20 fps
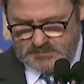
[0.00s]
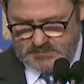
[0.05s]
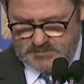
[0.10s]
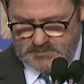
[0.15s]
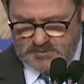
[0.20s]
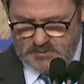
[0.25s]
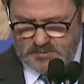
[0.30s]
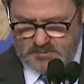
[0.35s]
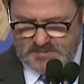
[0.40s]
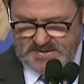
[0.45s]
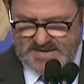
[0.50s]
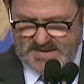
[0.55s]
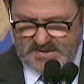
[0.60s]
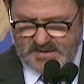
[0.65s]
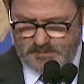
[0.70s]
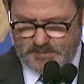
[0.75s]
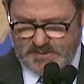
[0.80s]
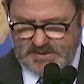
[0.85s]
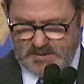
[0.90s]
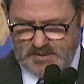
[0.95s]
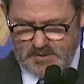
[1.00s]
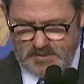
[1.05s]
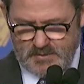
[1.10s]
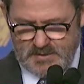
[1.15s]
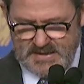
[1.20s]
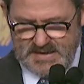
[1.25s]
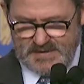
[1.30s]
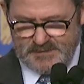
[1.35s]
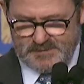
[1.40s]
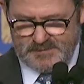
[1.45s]
going back a
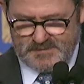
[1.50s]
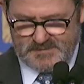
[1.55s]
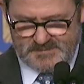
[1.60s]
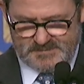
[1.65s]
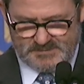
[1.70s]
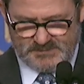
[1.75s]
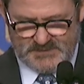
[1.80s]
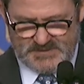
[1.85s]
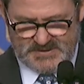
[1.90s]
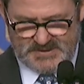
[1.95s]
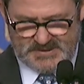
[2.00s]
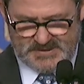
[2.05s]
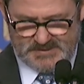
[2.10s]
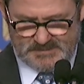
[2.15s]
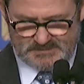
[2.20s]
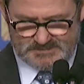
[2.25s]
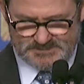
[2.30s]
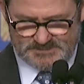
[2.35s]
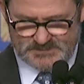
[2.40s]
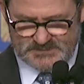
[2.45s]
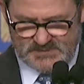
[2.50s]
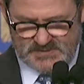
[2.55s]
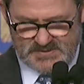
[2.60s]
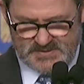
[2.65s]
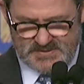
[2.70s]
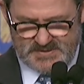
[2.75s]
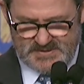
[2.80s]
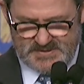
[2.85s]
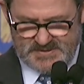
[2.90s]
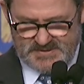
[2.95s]
paragraph,
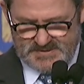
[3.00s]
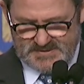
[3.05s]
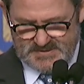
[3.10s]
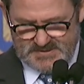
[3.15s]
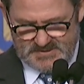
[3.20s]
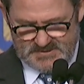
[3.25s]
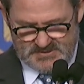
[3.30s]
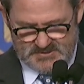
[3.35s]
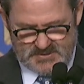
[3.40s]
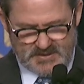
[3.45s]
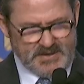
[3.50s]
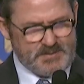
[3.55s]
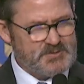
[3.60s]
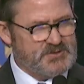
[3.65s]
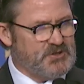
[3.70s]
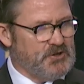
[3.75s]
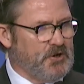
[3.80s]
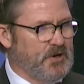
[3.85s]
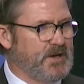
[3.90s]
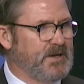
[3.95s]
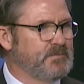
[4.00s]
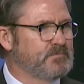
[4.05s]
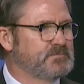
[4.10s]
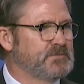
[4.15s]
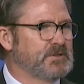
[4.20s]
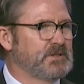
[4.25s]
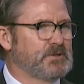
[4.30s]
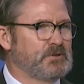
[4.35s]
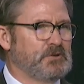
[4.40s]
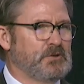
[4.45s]
I'm sorry,
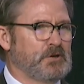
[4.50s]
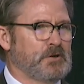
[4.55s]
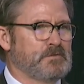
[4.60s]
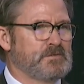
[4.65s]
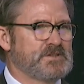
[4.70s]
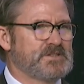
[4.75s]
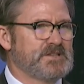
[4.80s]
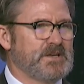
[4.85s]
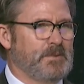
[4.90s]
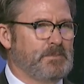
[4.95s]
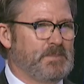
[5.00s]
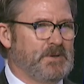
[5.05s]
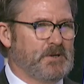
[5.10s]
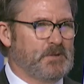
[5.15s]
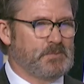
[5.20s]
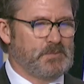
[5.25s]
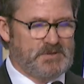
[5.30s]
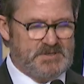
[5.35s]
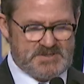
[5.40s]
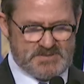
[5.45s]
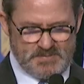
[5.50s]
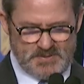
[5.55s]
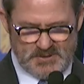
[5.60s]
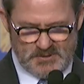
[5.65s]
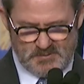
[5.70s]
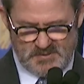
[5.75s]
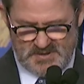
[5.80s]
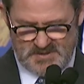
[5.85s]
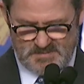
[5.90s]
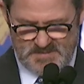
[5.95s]
a little nervous up here, please bear
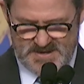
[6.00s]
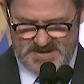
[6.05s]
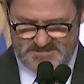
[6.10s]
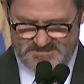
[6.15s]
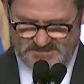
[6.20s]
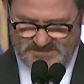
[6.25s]
with me.